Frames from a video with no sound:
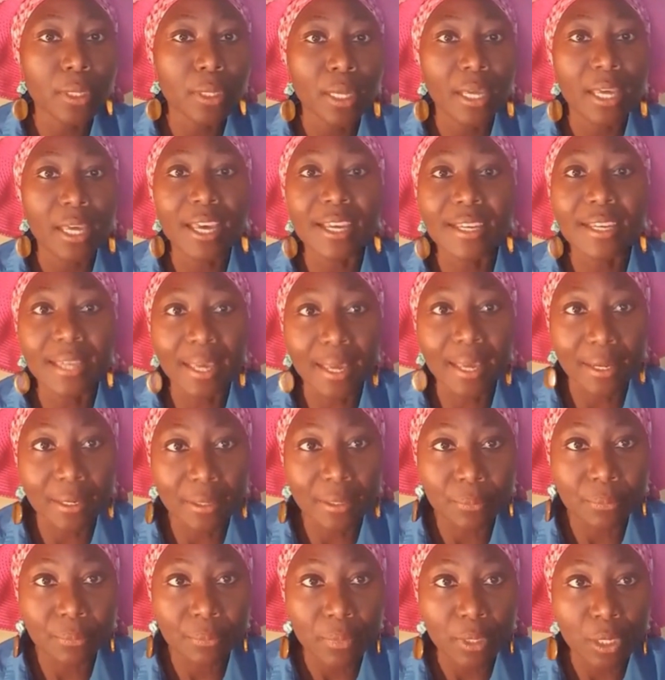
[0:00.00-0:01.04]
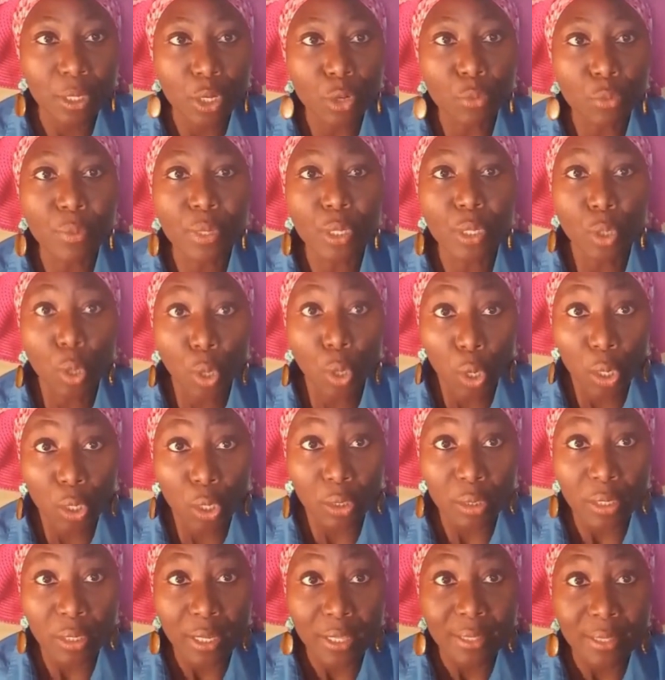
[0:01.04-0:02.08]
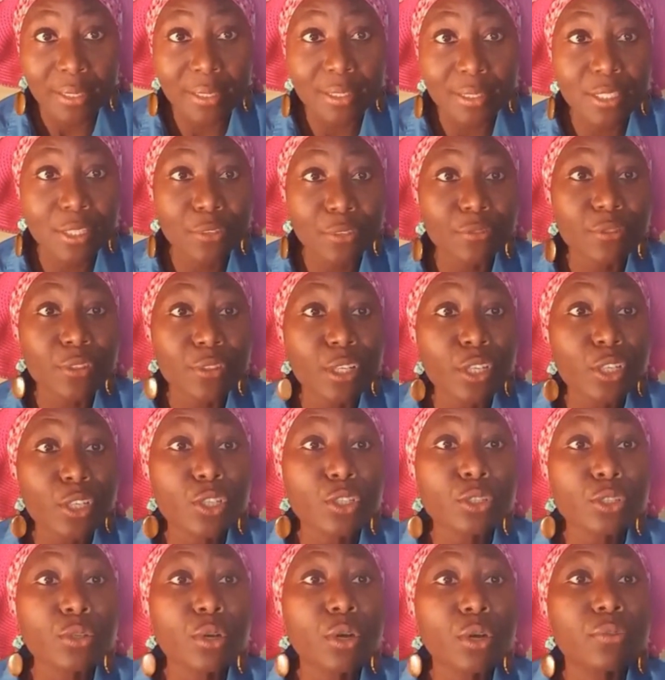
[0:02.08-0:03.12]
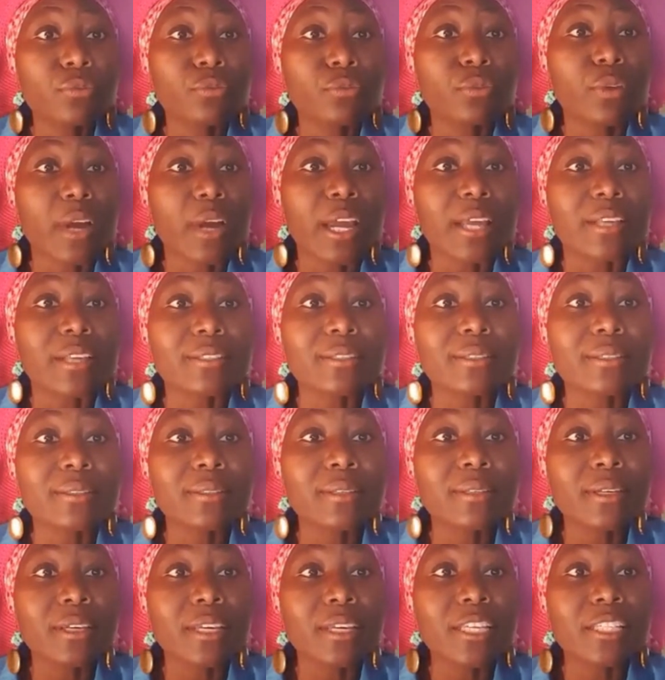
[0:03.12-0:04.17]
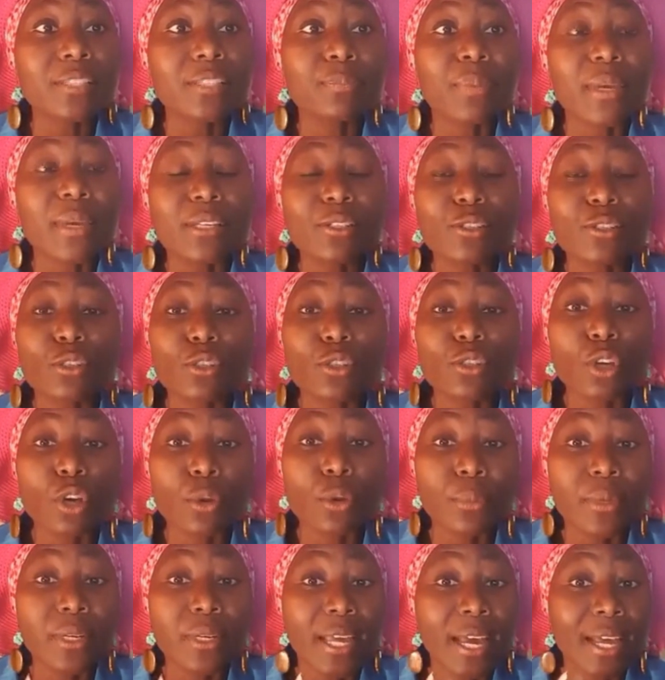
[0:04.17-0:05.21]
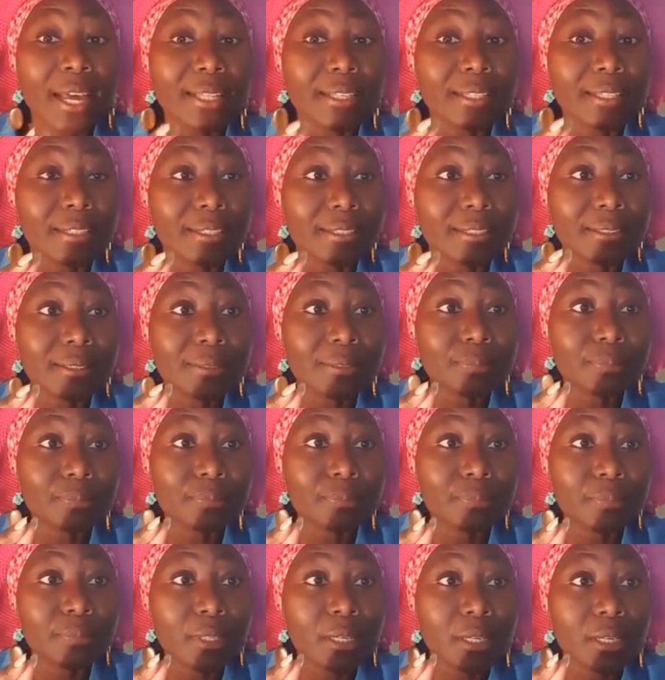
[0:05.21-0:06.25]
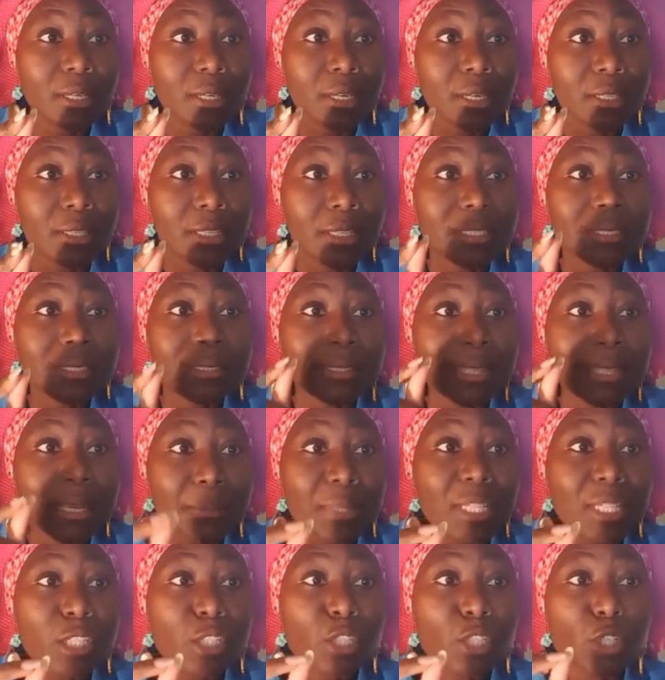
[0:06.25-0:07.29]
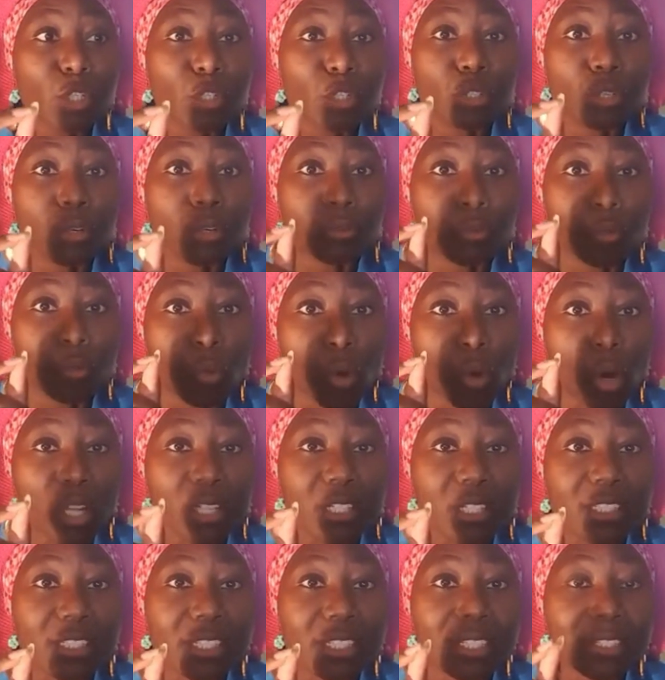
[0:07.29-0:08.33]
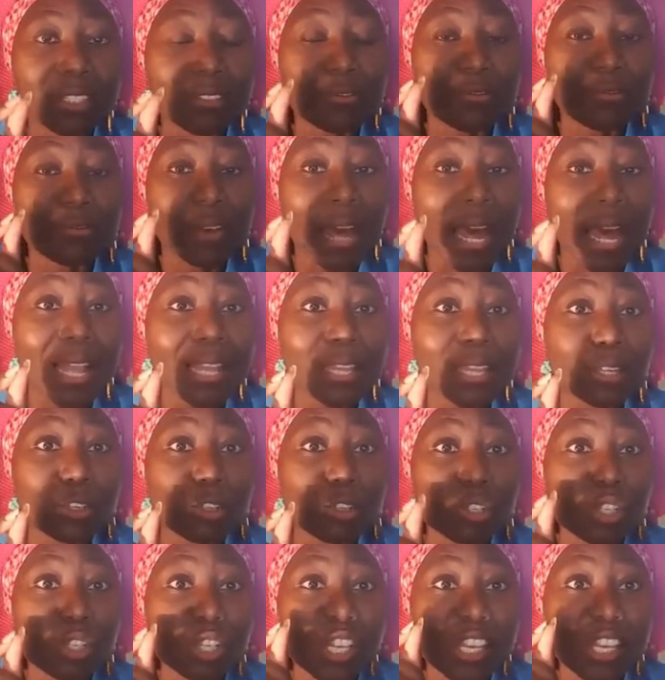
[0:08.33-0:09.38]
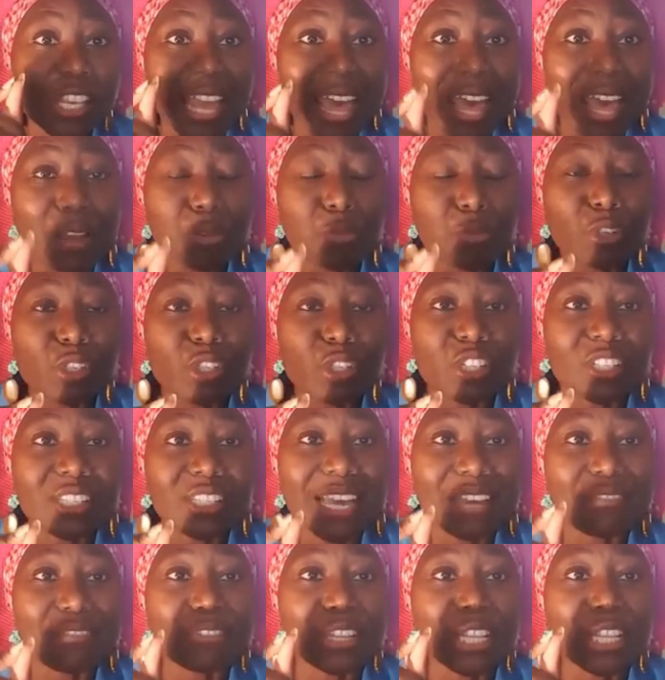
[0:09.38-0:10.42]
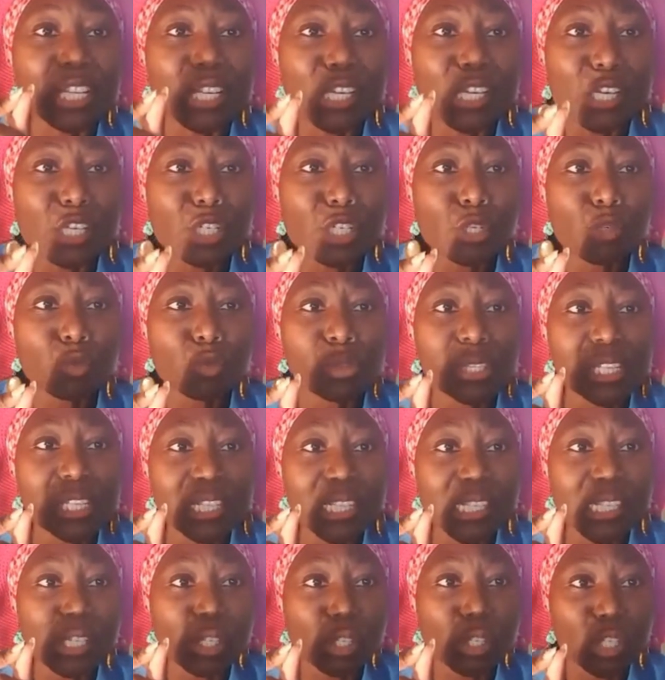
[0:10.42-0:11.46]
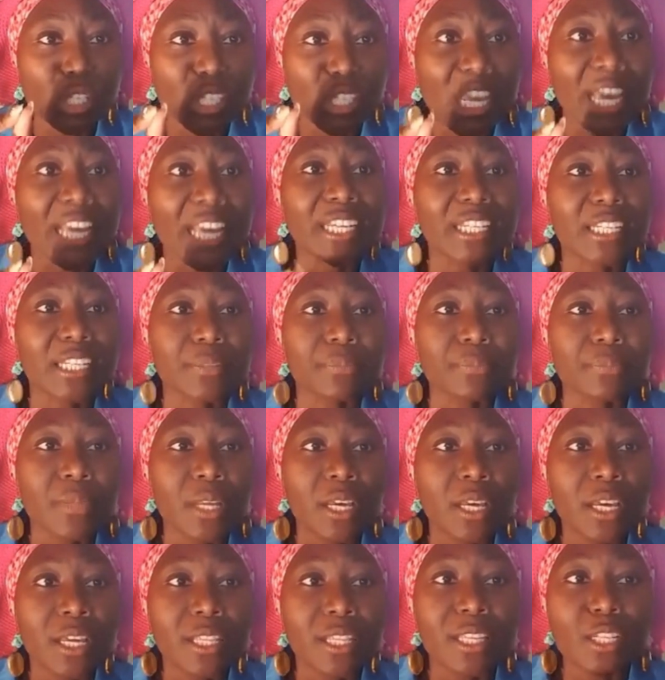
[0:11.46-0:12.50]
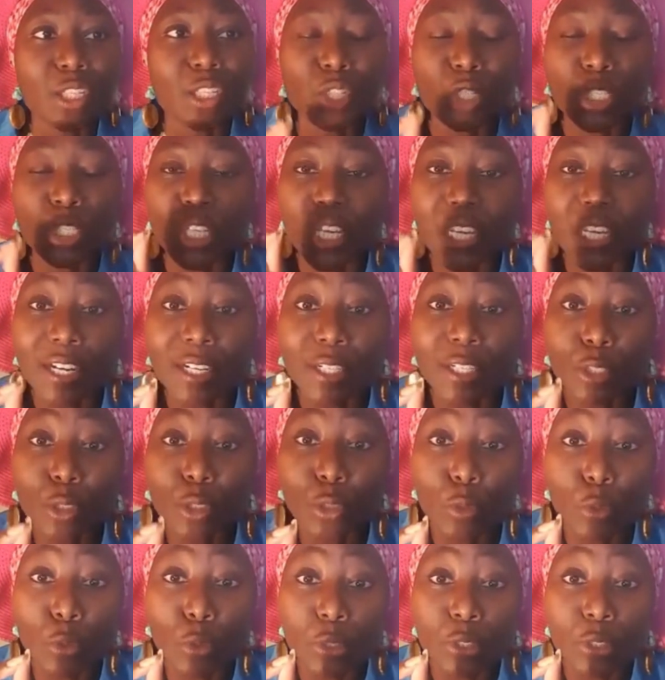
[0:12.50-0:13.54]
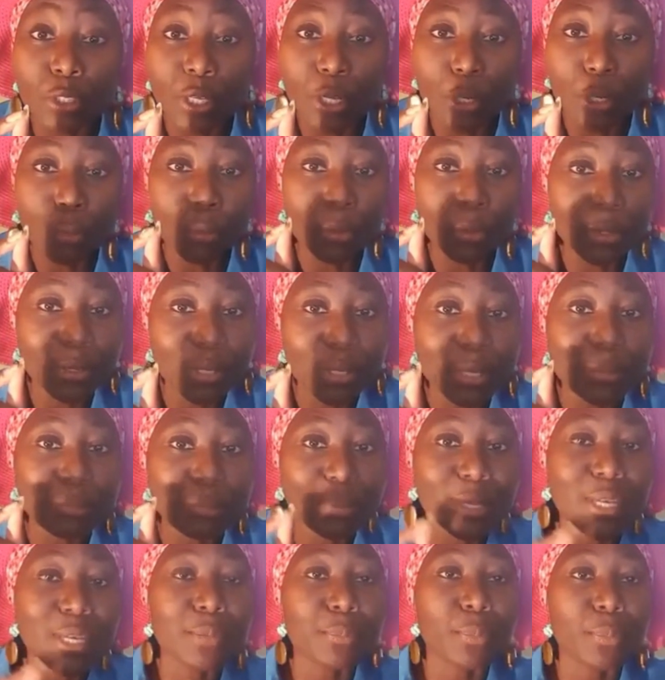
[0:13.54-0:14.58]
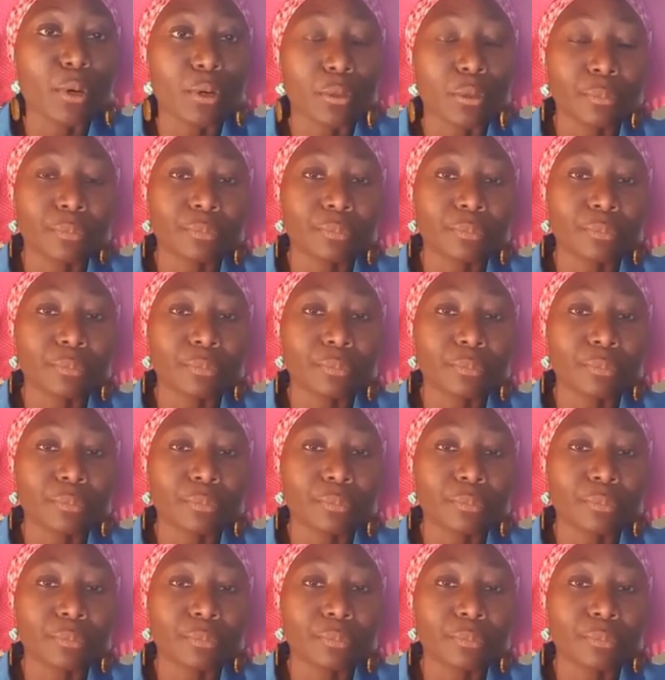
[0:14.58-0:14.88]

Again, recall the definition of race is based on commonalities, the similitude of qualities, values, languages, affiliation within the society, the shared good within people.